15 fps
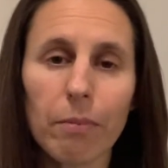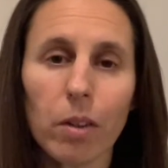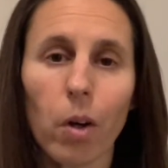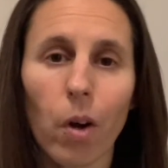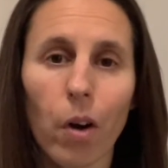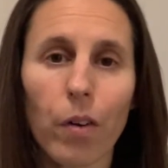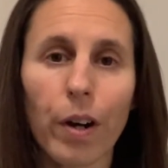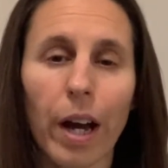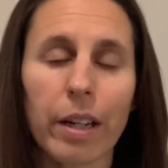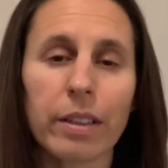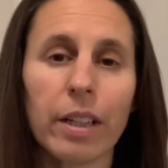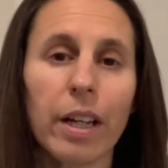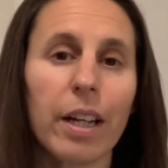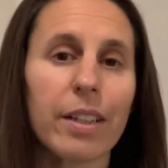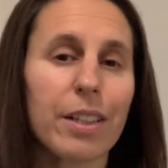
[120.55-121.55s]
All right,
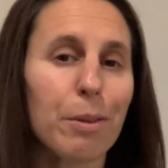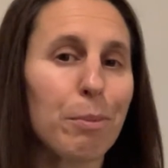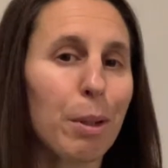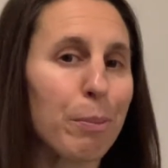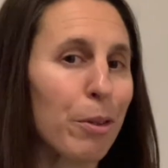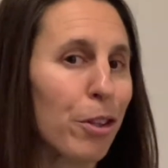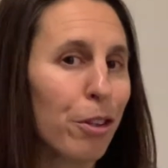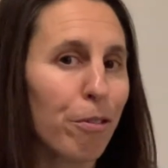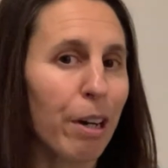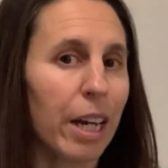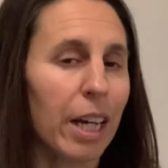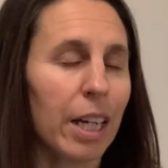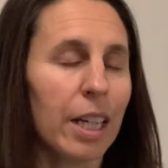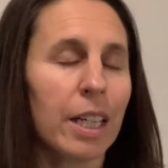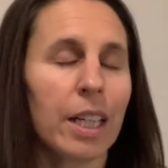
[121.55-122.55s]
tip number
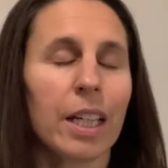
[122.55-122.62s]
three